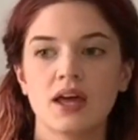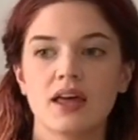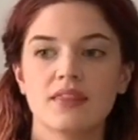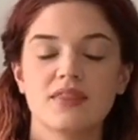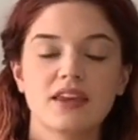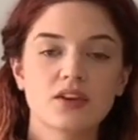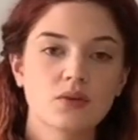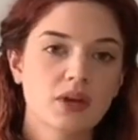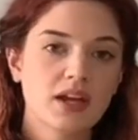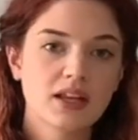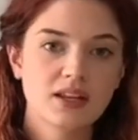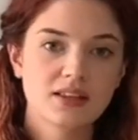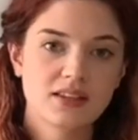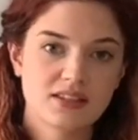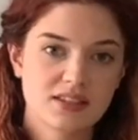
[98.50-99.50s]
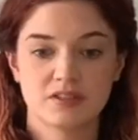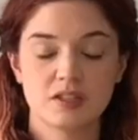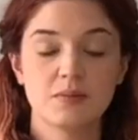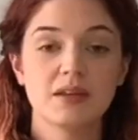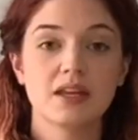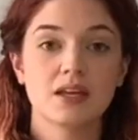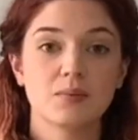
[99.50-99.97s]
they created this to
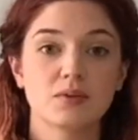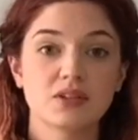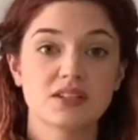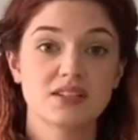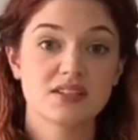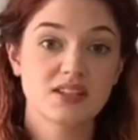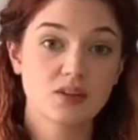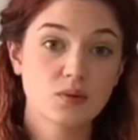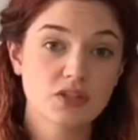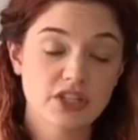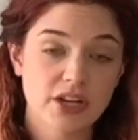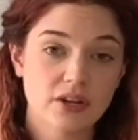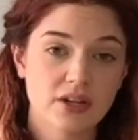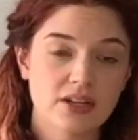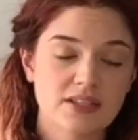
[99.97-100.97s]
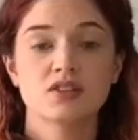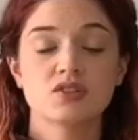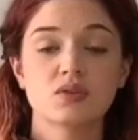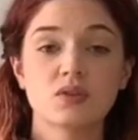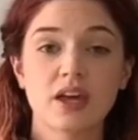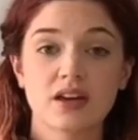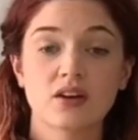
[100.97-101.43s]
be able to distinguish areas
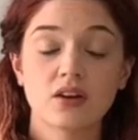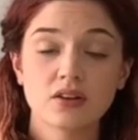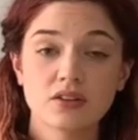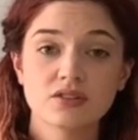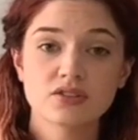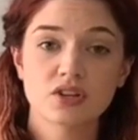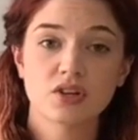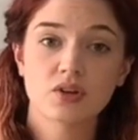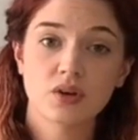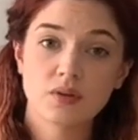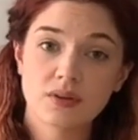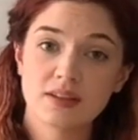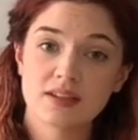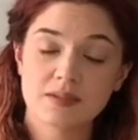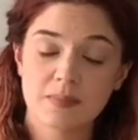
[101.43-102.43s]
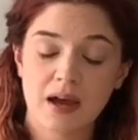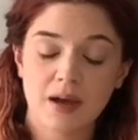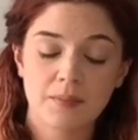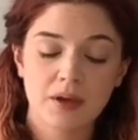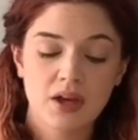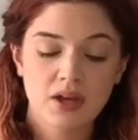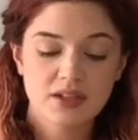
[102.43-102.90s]
so that gardeners could go to this
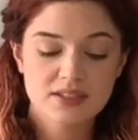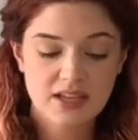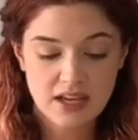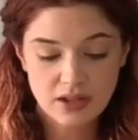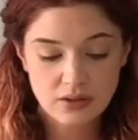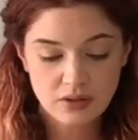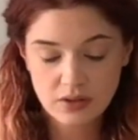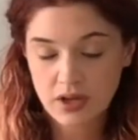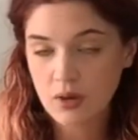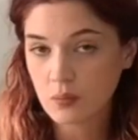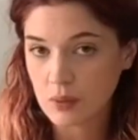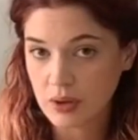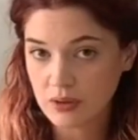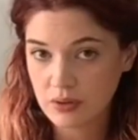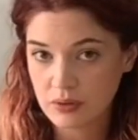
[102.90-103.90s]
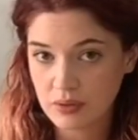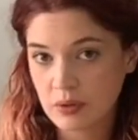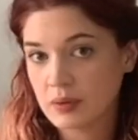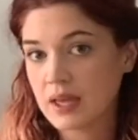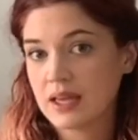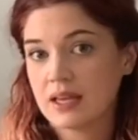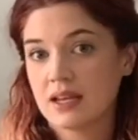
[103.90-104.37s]
map, take a look at where they're
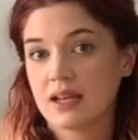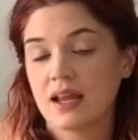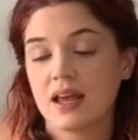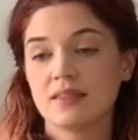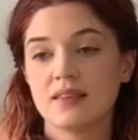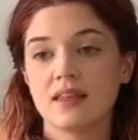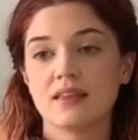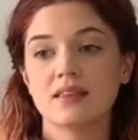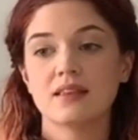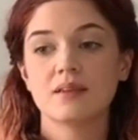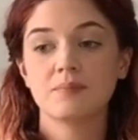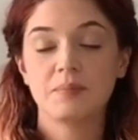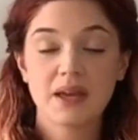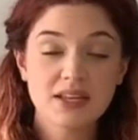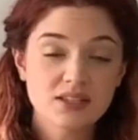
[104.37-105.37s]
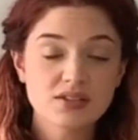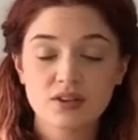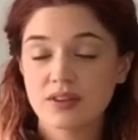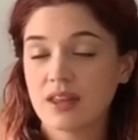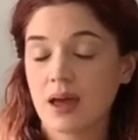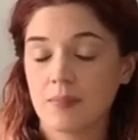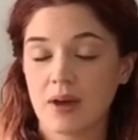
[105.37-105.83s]
located, and then based
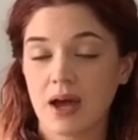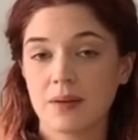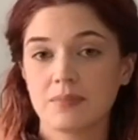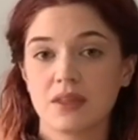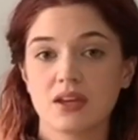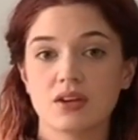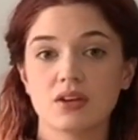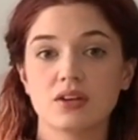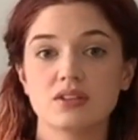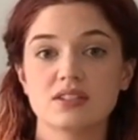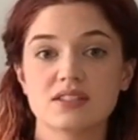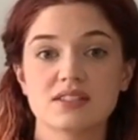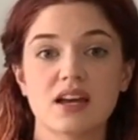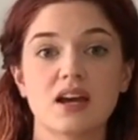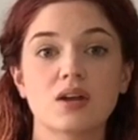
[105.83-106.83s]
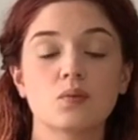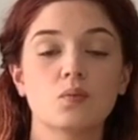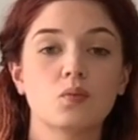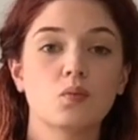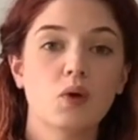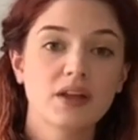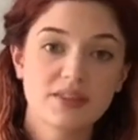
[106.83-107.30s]
on that map they could decide
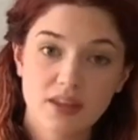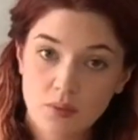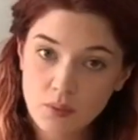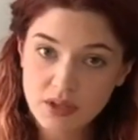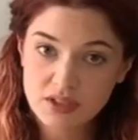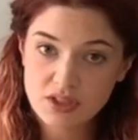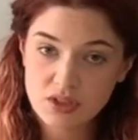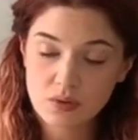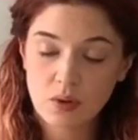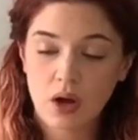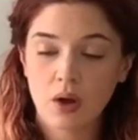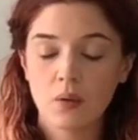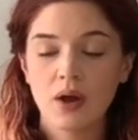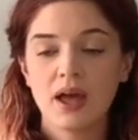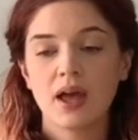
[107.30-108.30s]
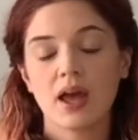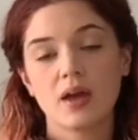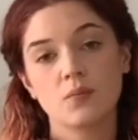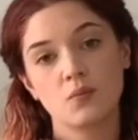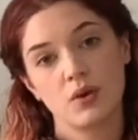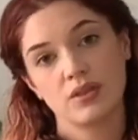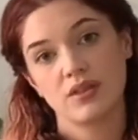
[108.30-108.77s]
what they wanted to grow
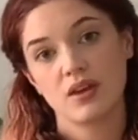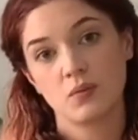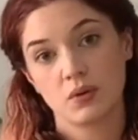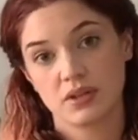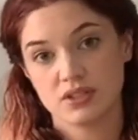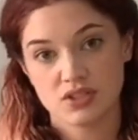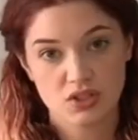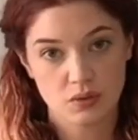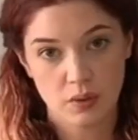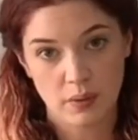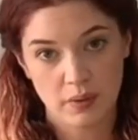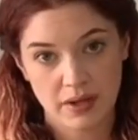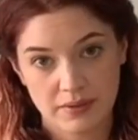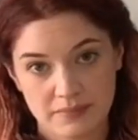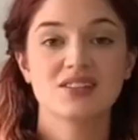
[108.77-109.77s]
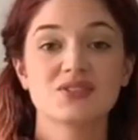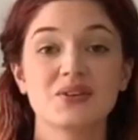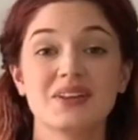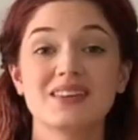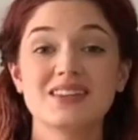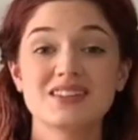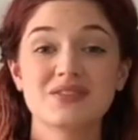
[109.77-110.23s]
and when they wanted to grow it. So
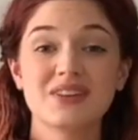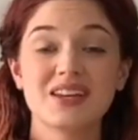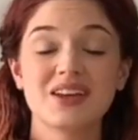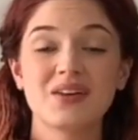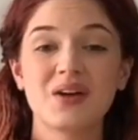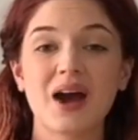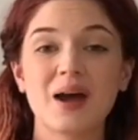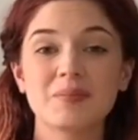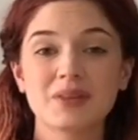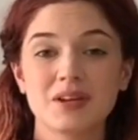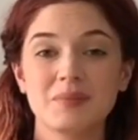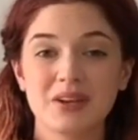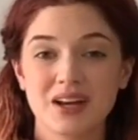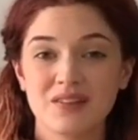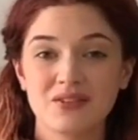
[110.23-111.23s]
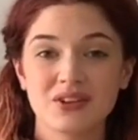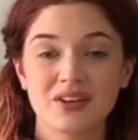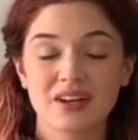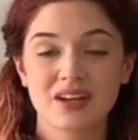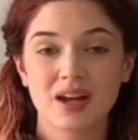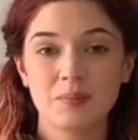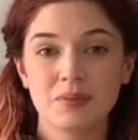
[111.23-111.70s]
in this video I'm going to be covering
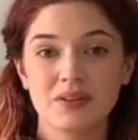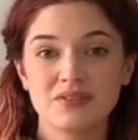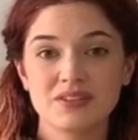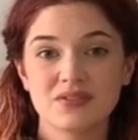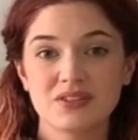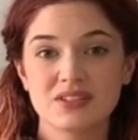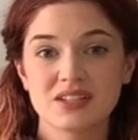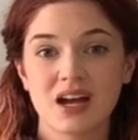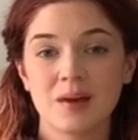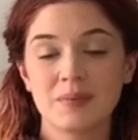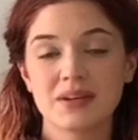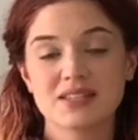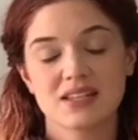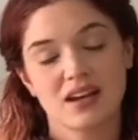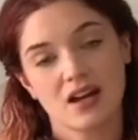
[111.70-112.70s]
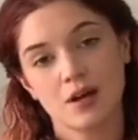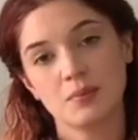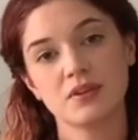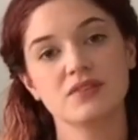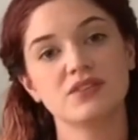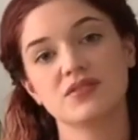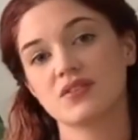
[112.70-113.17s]
a couple of different topics, a couple
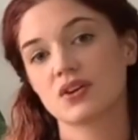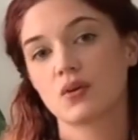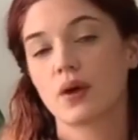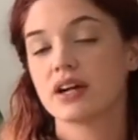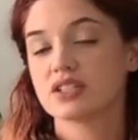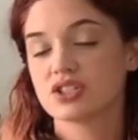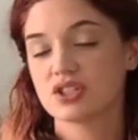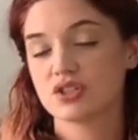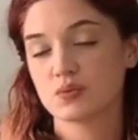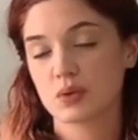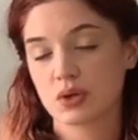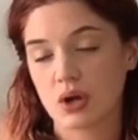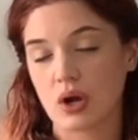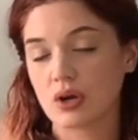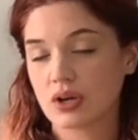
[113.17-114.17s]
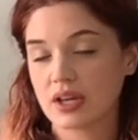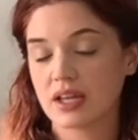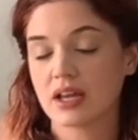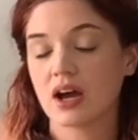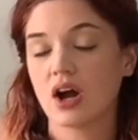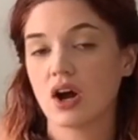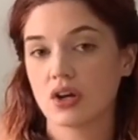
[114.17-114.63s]
of different questions
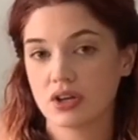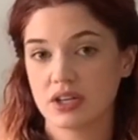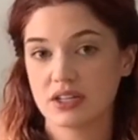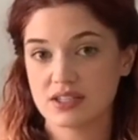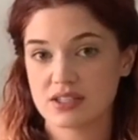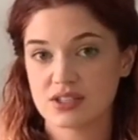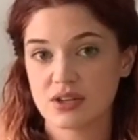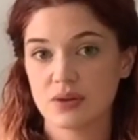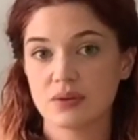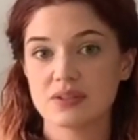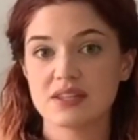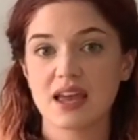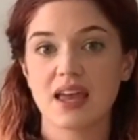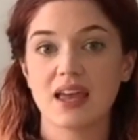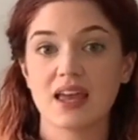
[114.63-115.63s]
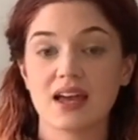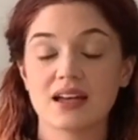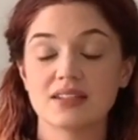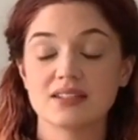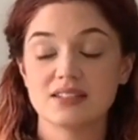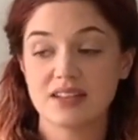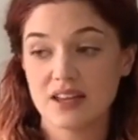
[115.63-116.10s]
regarding hardiness zones,
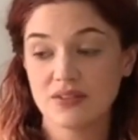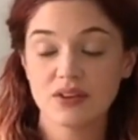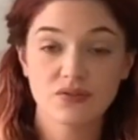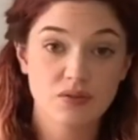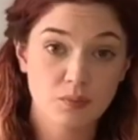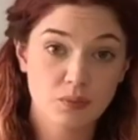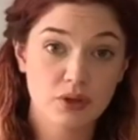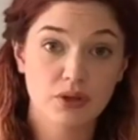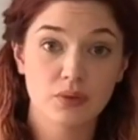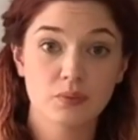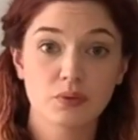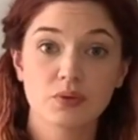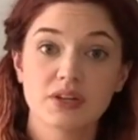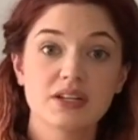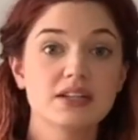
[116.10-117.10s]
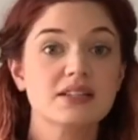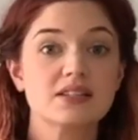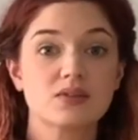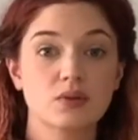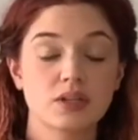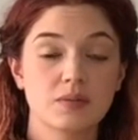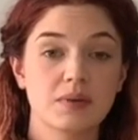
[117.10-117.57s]
and David from Real and Rooted is
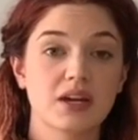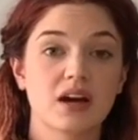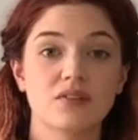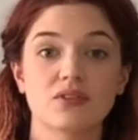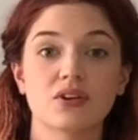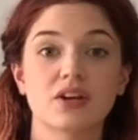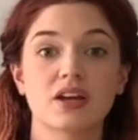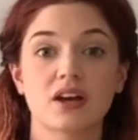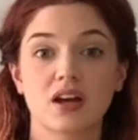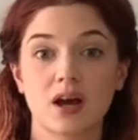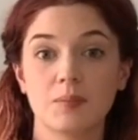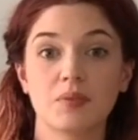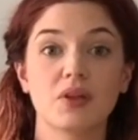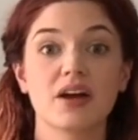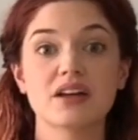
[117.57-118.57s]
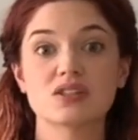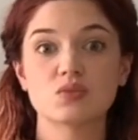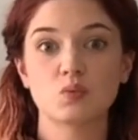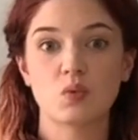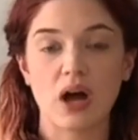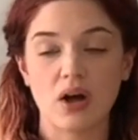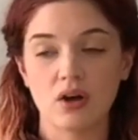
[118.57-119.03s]
going to be covering a couple as
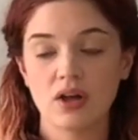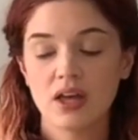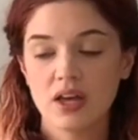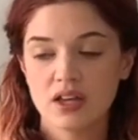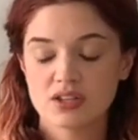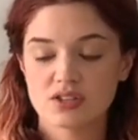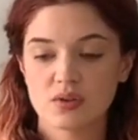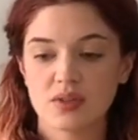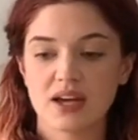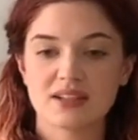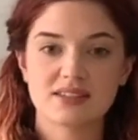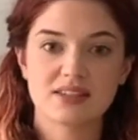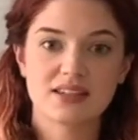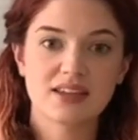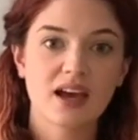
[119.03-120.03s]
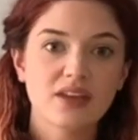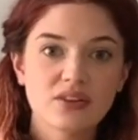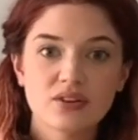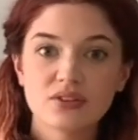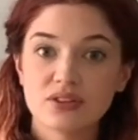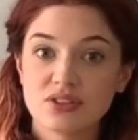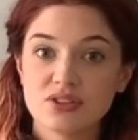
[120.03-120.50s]
well, so that
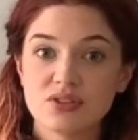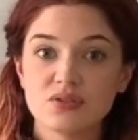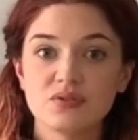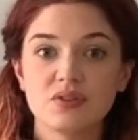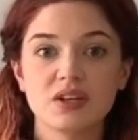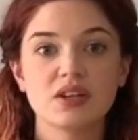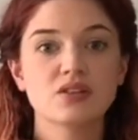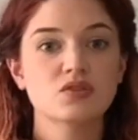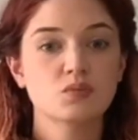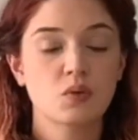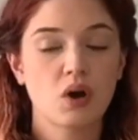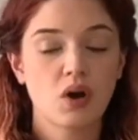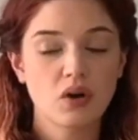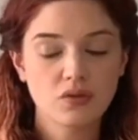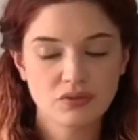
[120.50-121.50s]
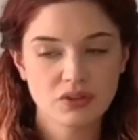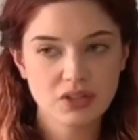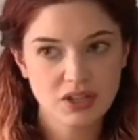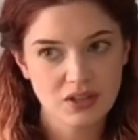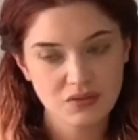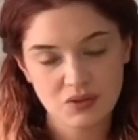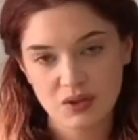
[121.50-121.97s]
together the two videos will hopefully
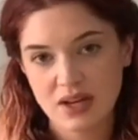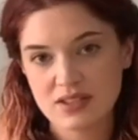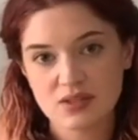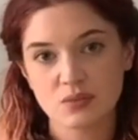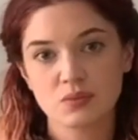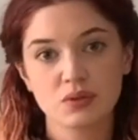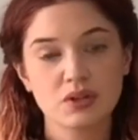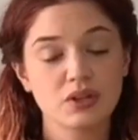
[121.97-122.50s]
give you guys a really